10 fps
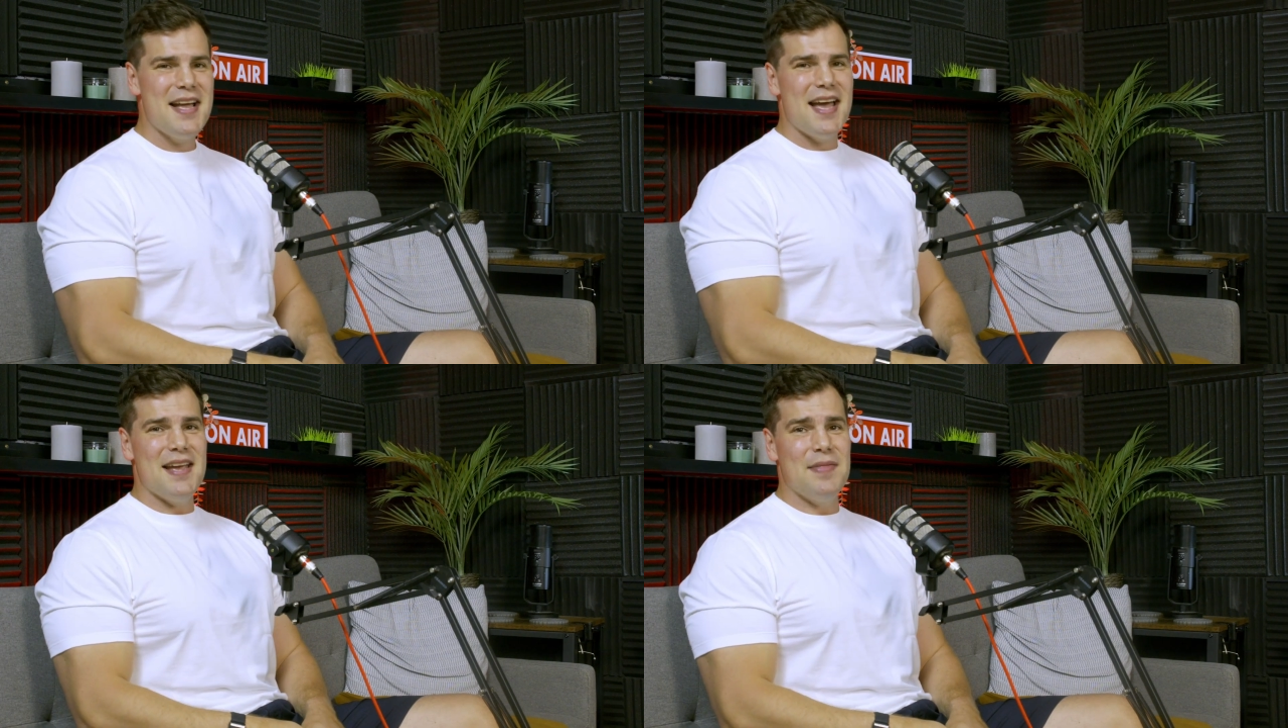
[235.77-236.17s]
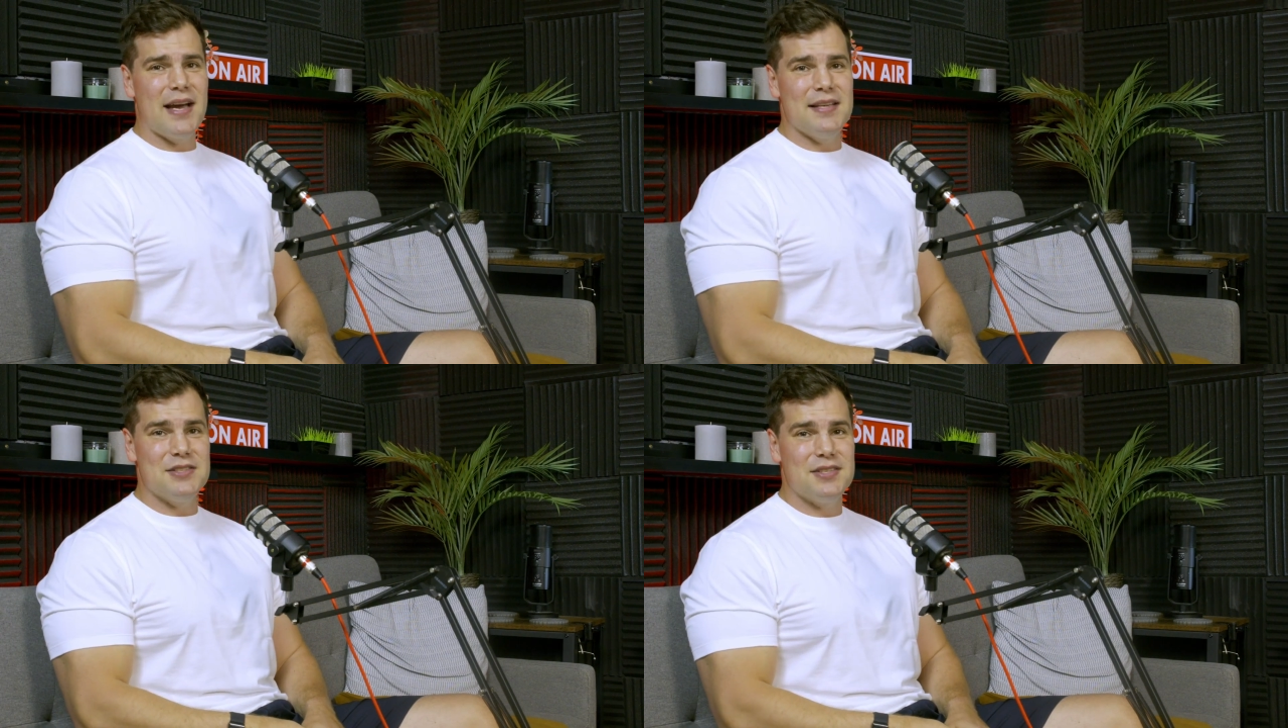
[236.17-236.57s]
in
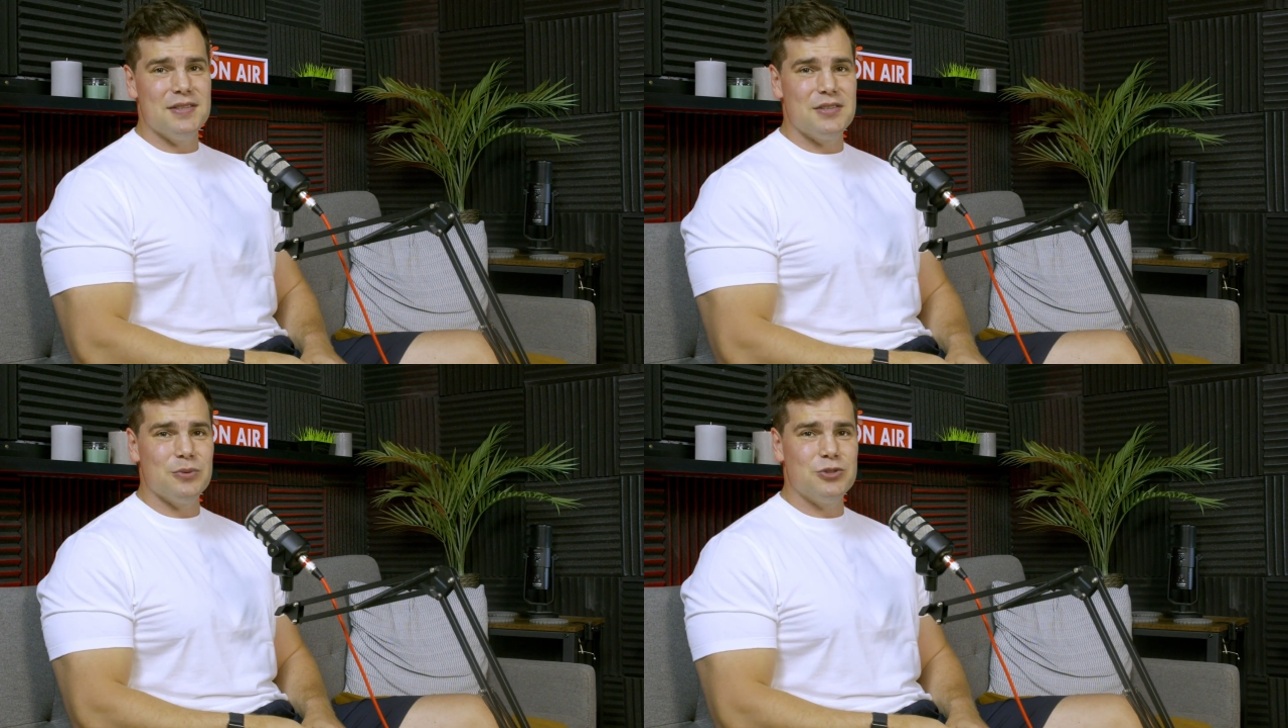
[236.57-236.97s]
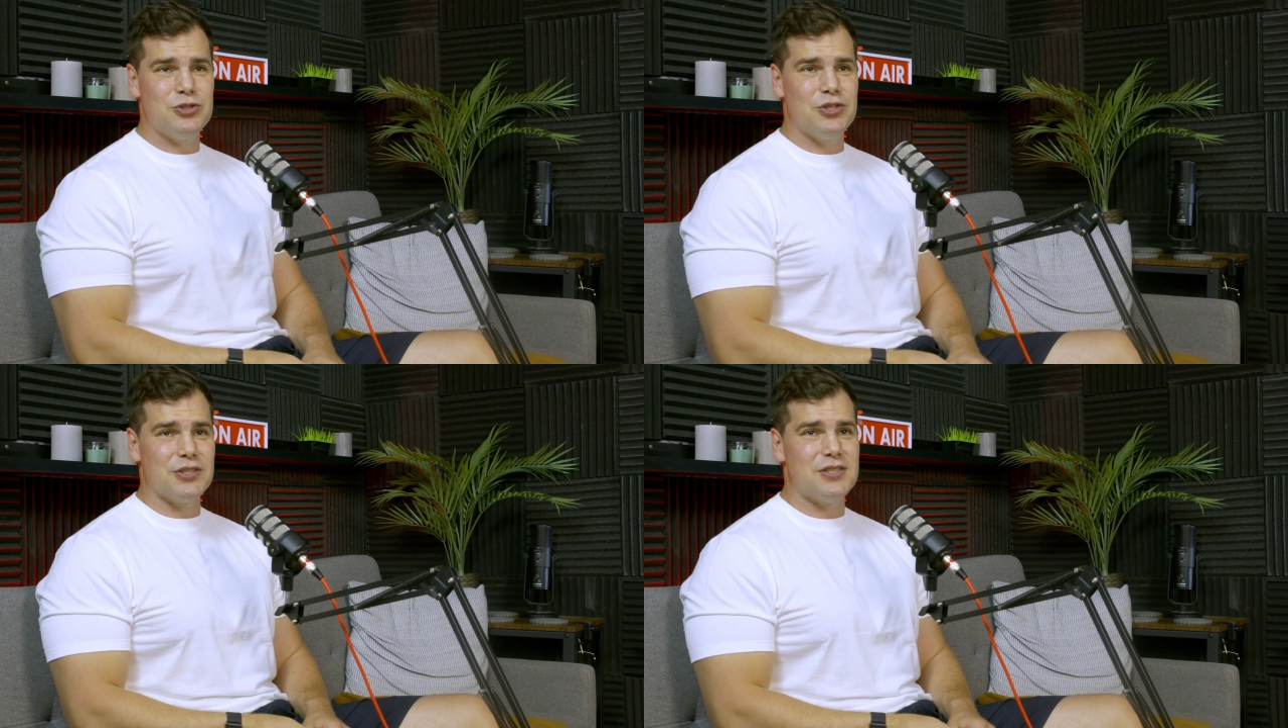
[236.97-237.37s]
that instance, it was
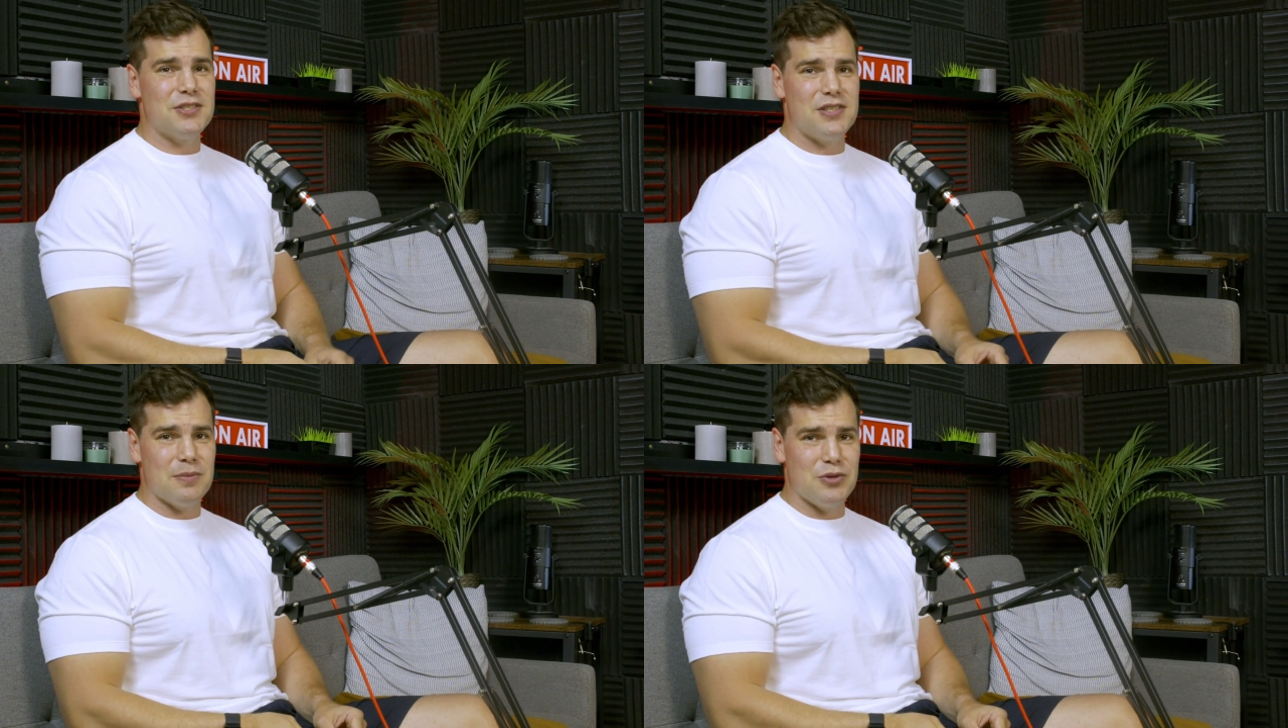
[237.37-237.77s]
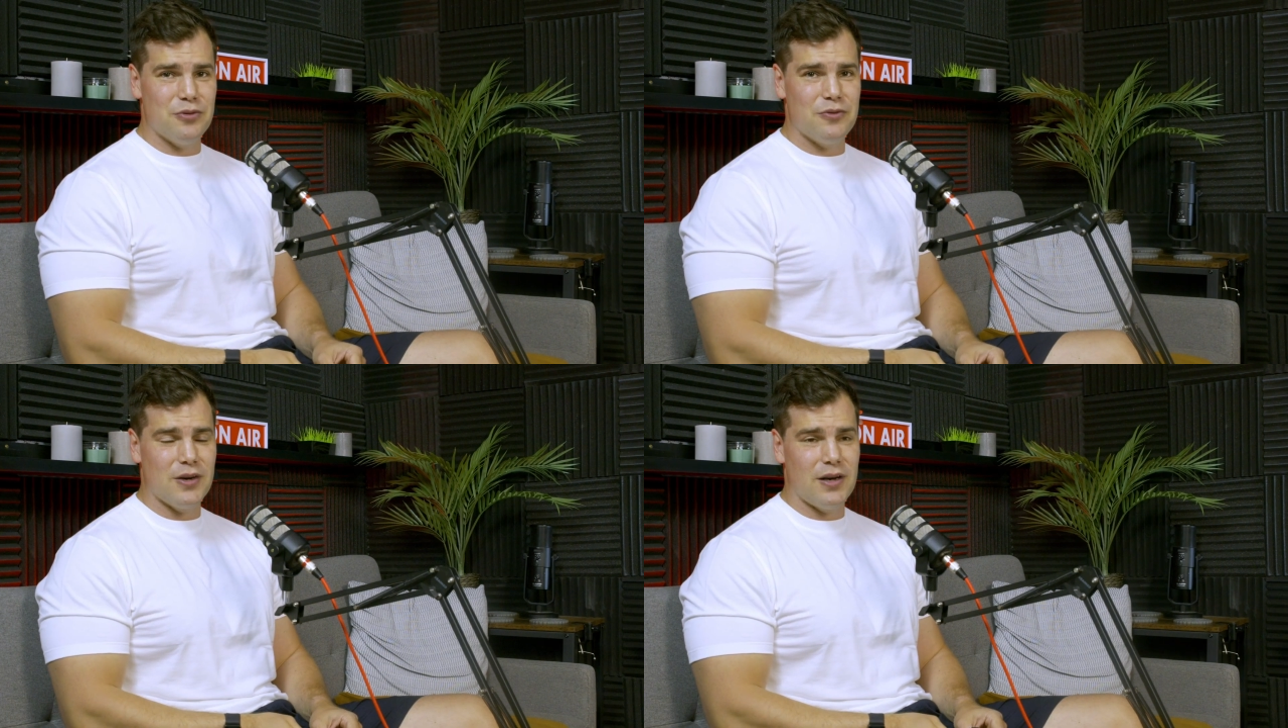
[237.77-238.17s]
just a step too
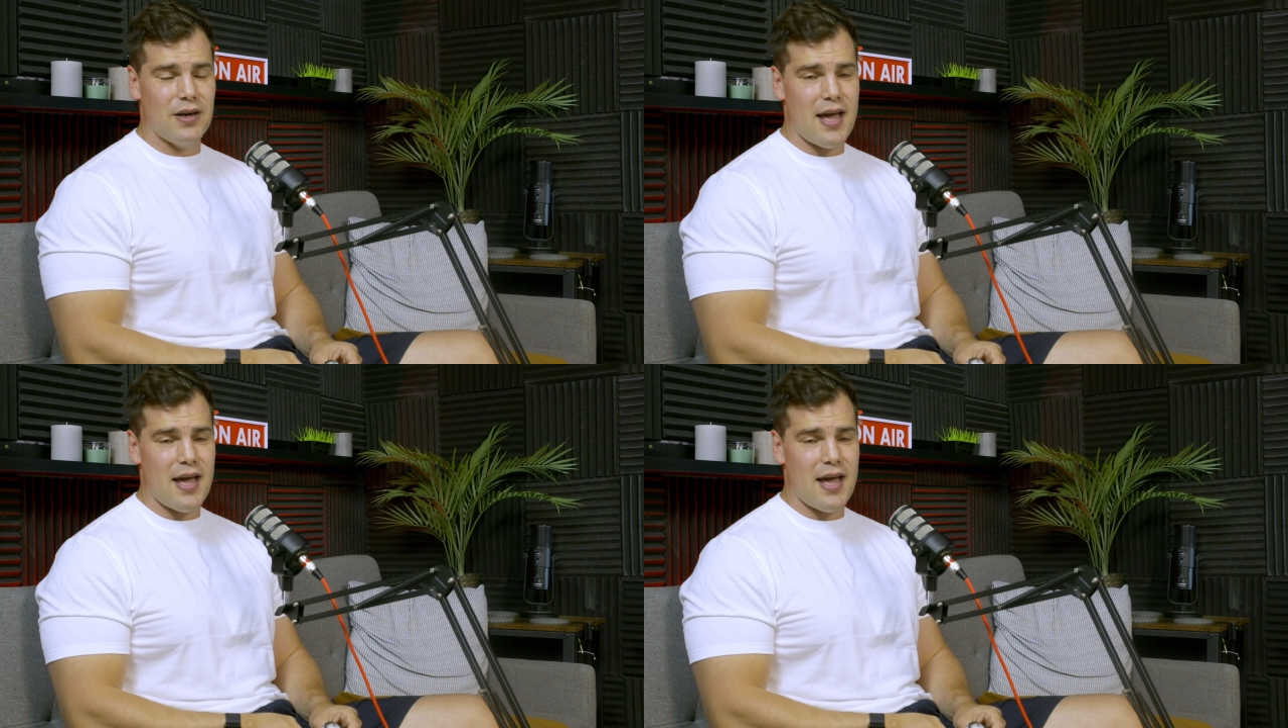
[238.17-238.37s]
far.